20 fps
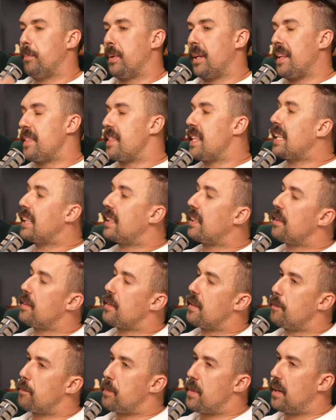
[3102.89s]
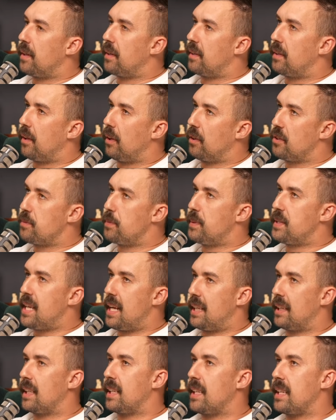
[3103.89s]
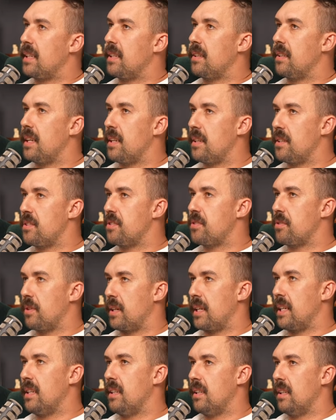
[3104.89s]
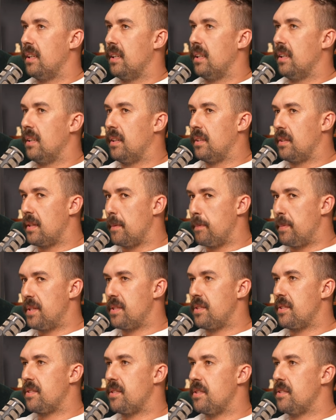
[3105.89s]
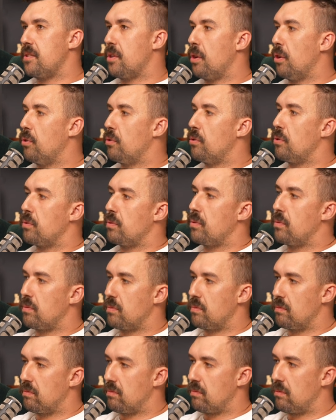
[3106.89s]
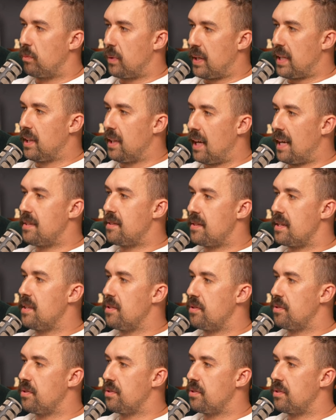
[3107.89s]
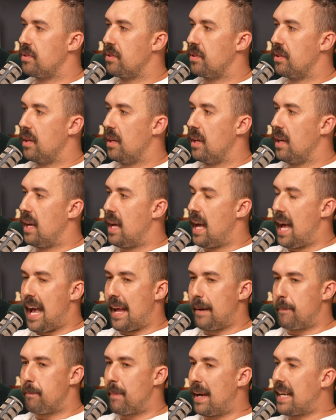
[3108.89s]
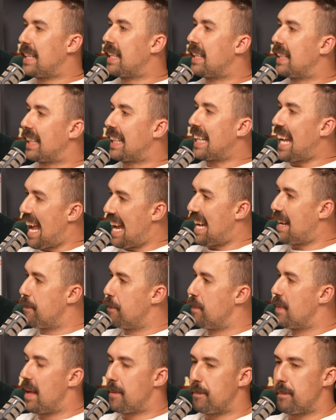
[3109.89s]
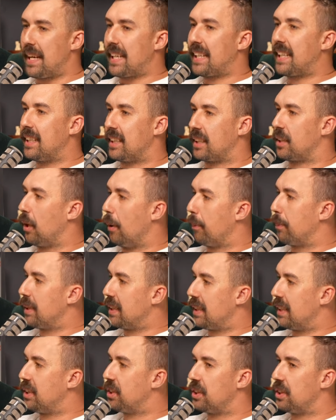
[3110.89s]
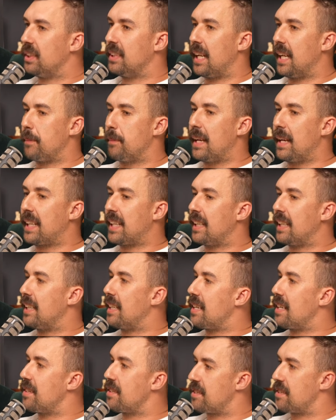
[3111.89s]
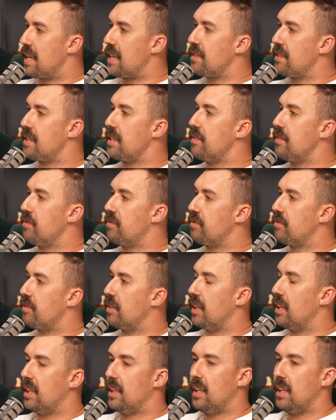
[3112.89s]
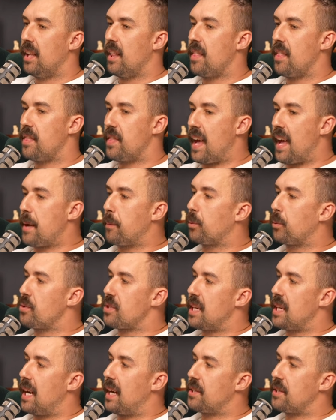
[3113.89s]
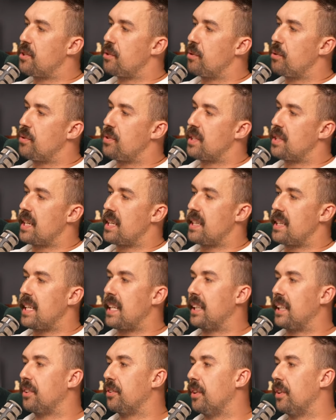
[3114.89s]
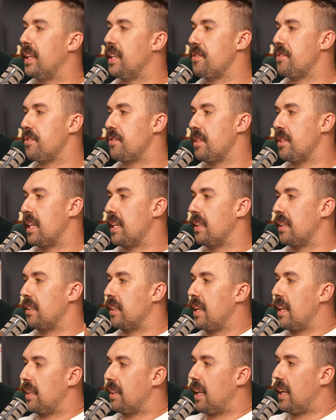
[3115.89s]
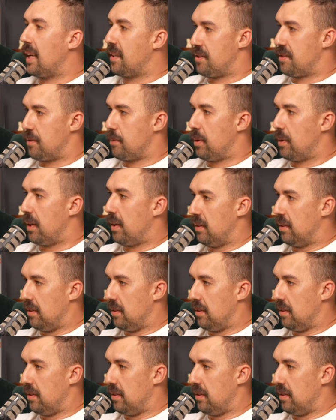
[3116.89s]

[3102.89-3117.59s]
But I think yeah. the, the hospitality industry, the businesses who realize this, and make it a game and make mm. it a competition and make it an incentive, they will start to see the increase in, in customer.